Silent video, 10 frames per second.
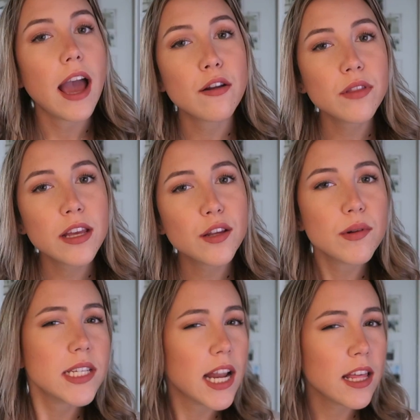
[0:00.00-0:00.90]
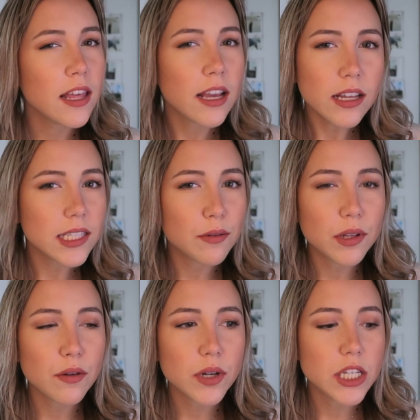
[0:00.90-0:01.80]
I don't think there was anything else I
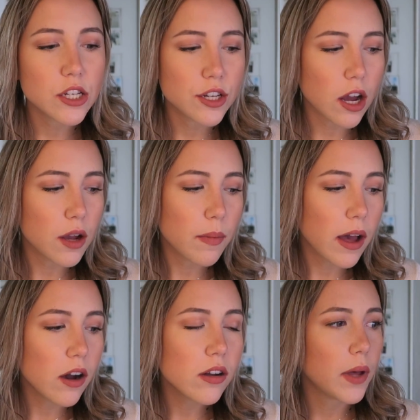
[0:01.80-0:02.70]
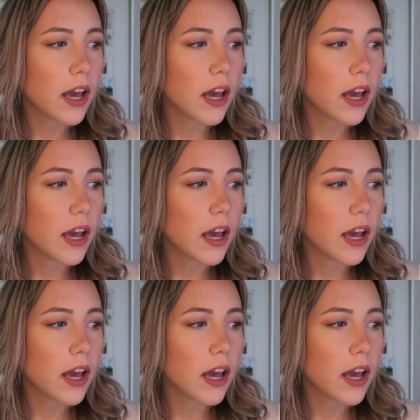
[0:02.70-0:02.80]
really wanted to talk about.